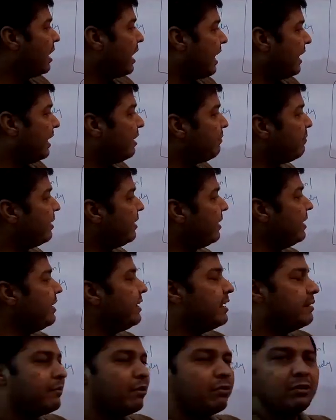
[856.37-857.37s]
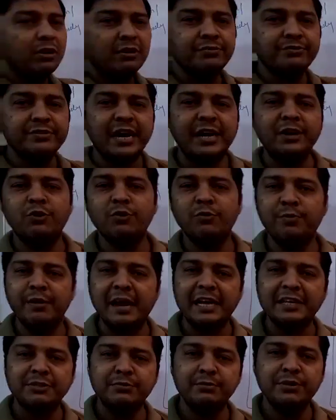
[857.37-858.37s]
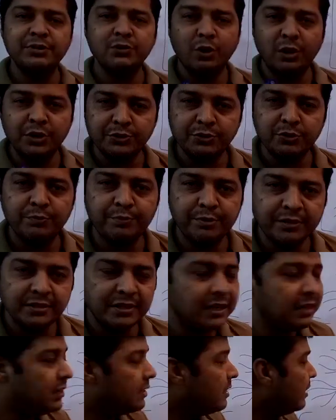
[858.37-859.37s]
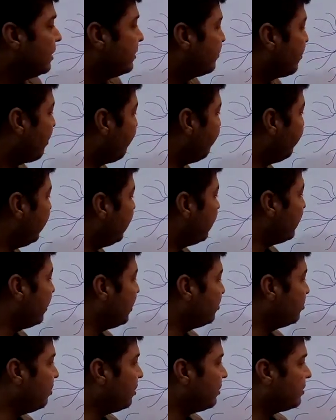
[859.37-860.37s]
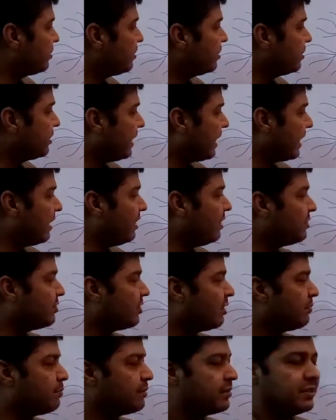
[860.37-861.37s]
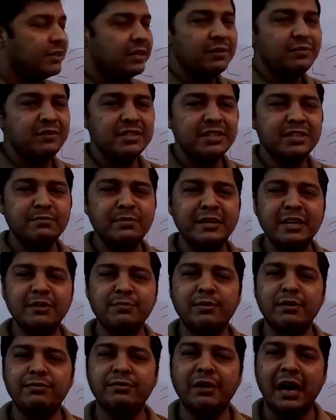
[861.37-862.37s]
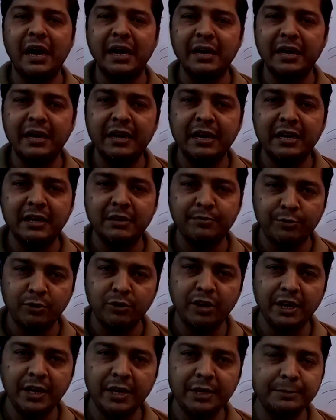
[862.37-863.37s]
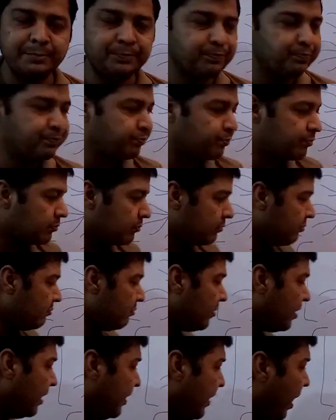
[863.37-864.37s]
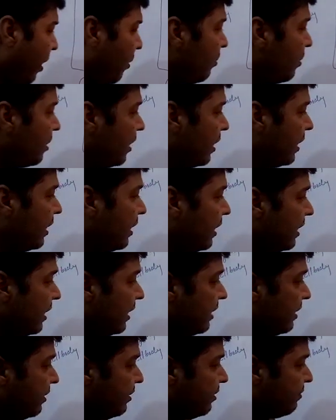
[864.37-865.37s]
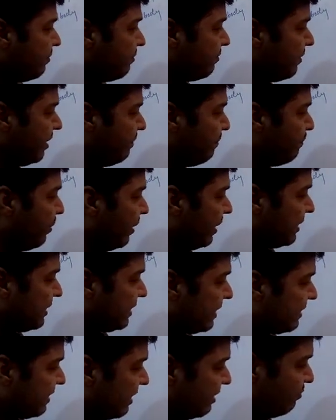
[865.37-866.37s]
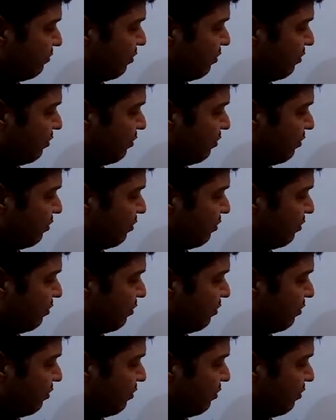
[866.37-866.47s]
and abundant amount of cytoplasm is also present. Somewhere nasal granules are present, which is made up of RNA and protein. Now the impulses are